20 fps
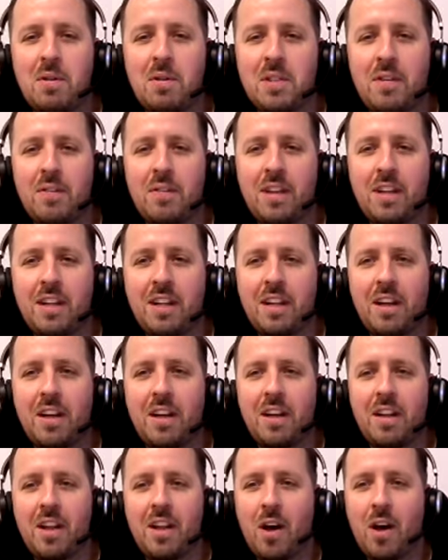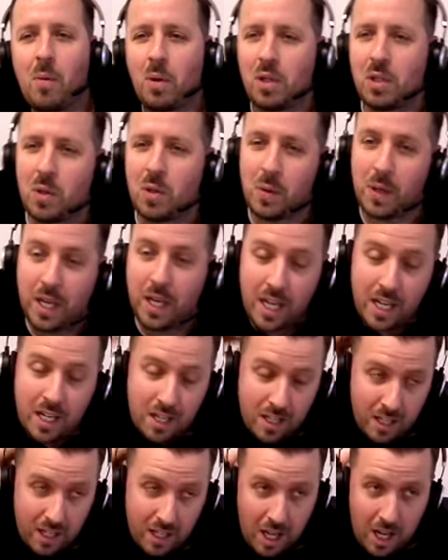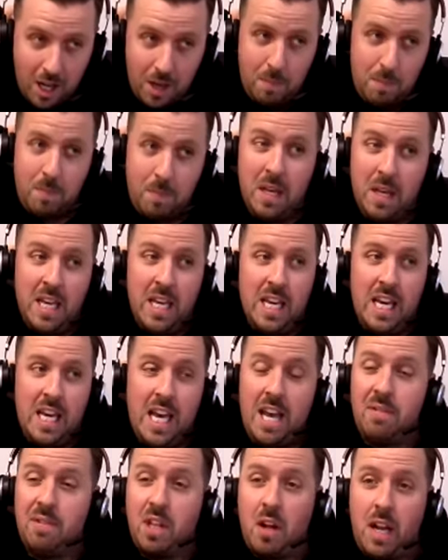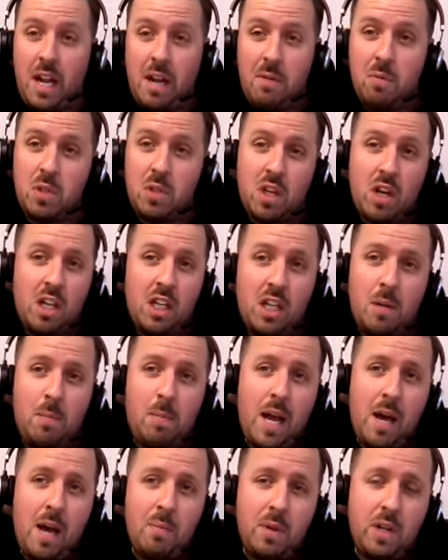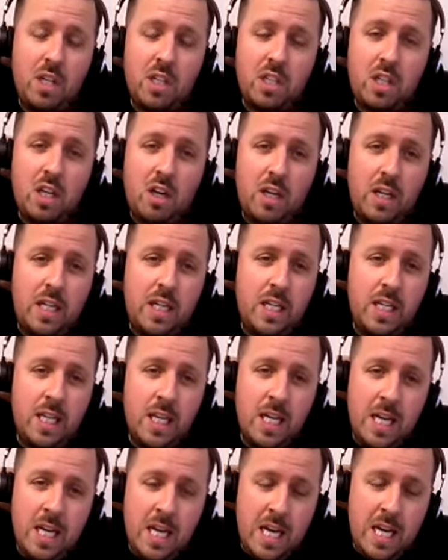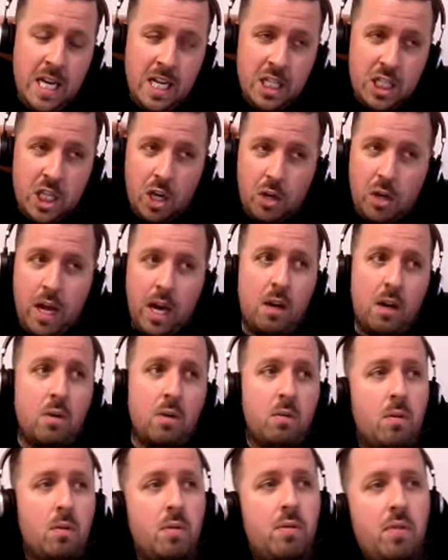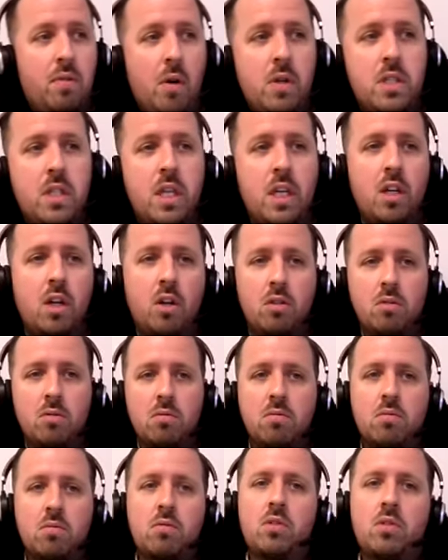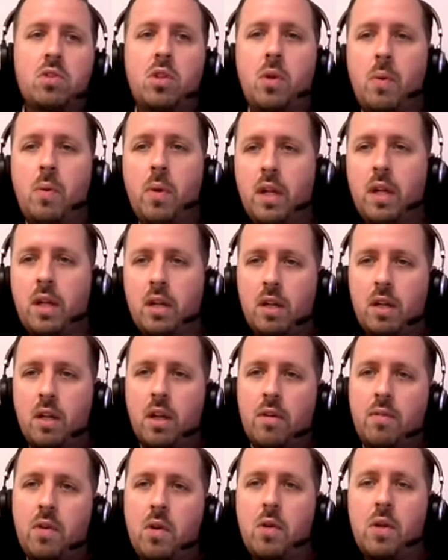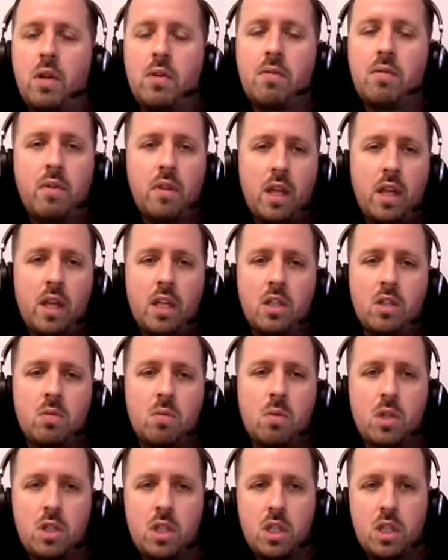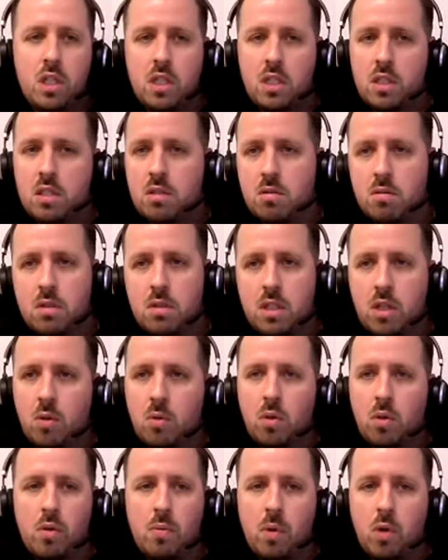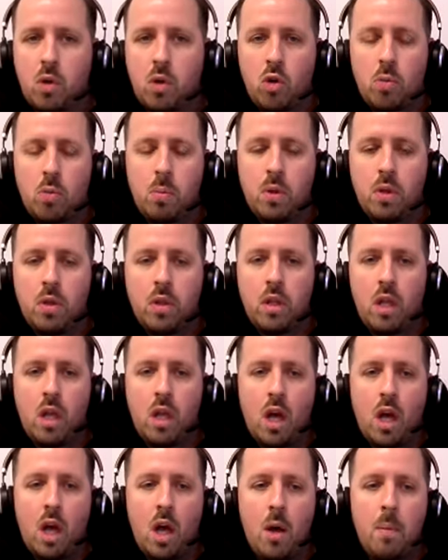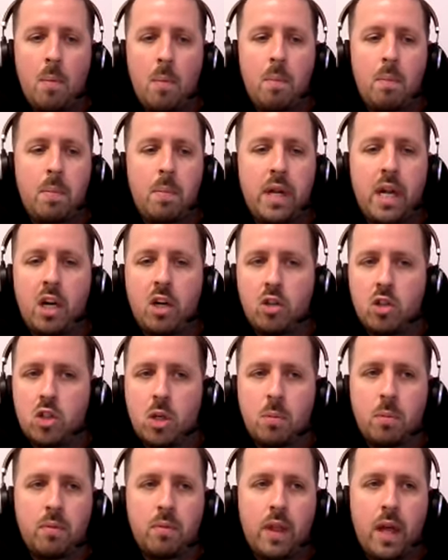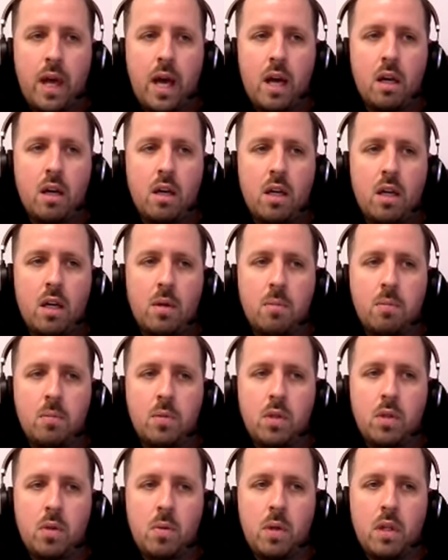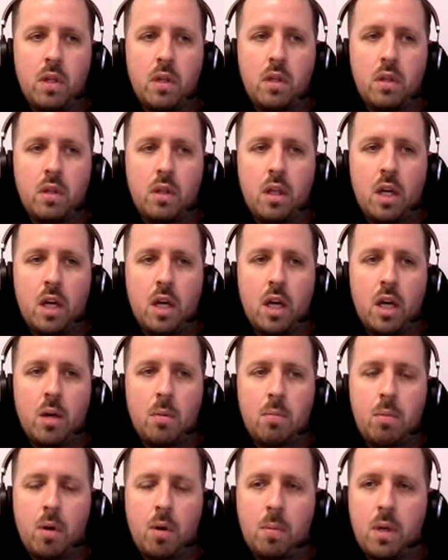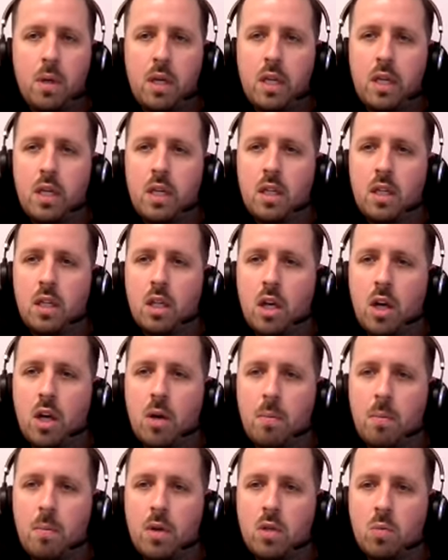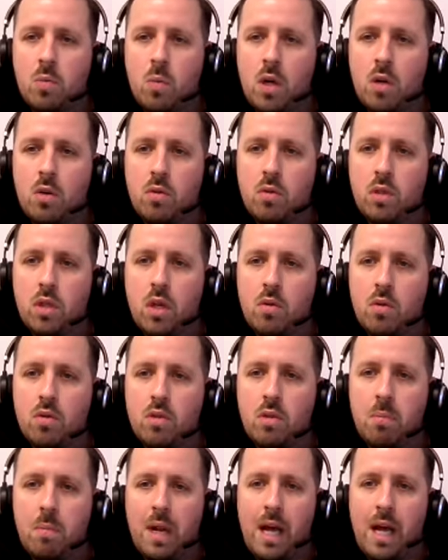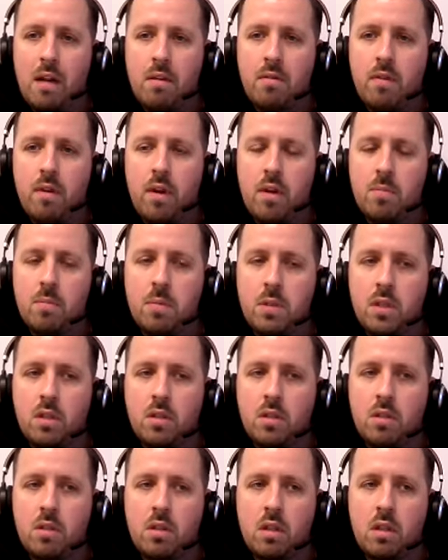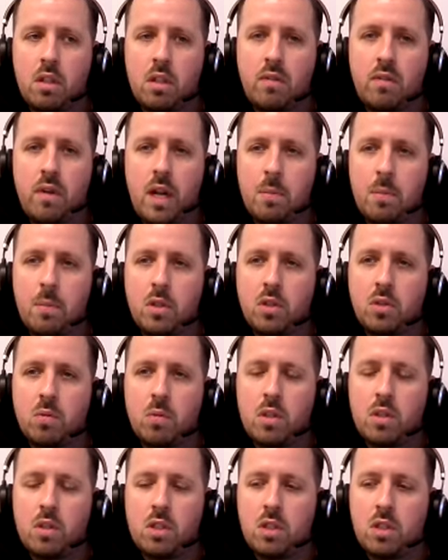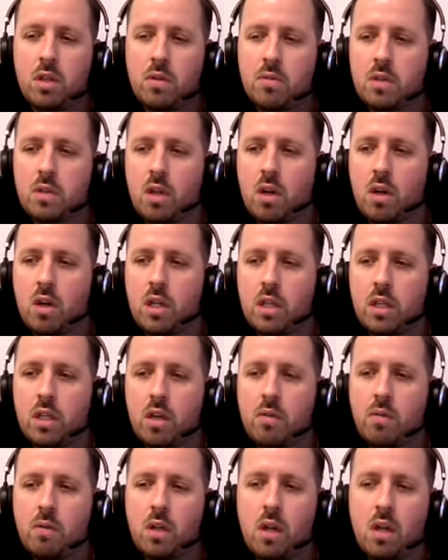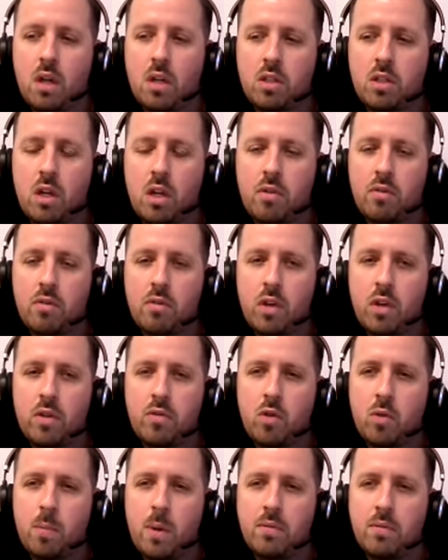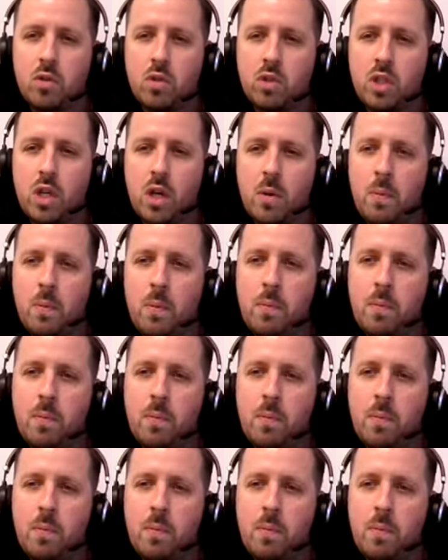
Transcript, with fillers: not something that, that I want to do again, um, even though that was kind of the plan when I started. So now focusing on doing a few different things, which is still doing recruitment, um, but then on top of that, um, doing uh, property um, as well. So some land flips and, and developments, which I've started over the last kind of three or four months or so.